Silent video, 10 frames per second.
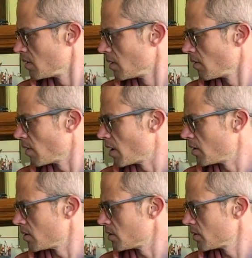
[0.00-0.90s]

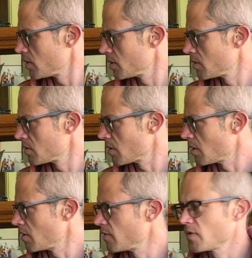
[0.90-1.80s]
around
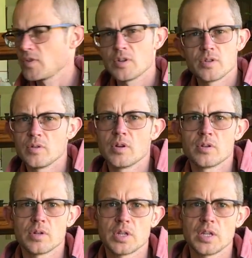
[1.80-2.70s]
150 or
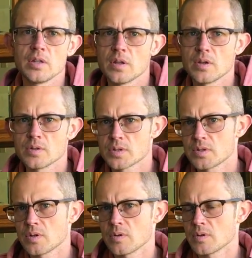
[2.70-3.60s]
200 kilos
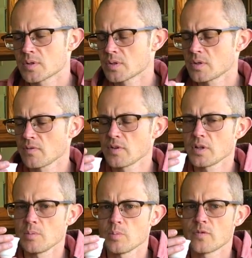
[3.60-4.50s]
total. So
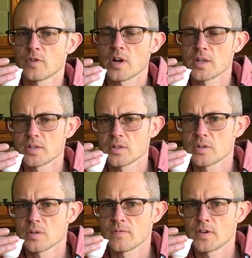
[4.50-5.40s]
definitely for us, it's
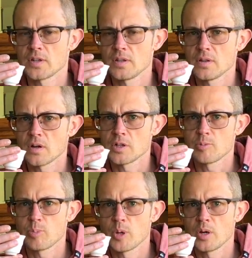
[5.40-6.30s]
a fairly large
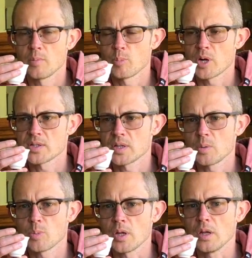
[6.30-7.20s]
pressing,
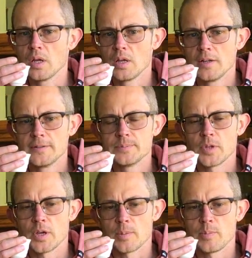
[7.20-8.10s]
but
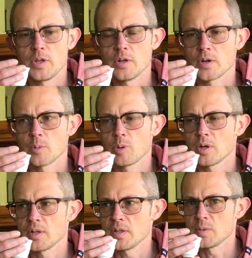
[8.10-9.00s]
you know, compared
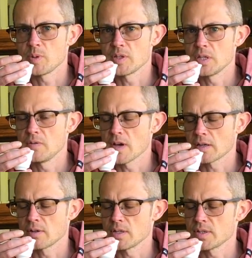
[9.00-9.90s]
to these big tea
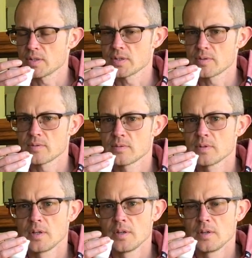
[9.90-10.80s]
factories, it's
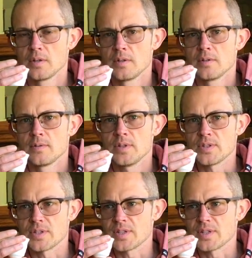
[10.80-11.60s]
a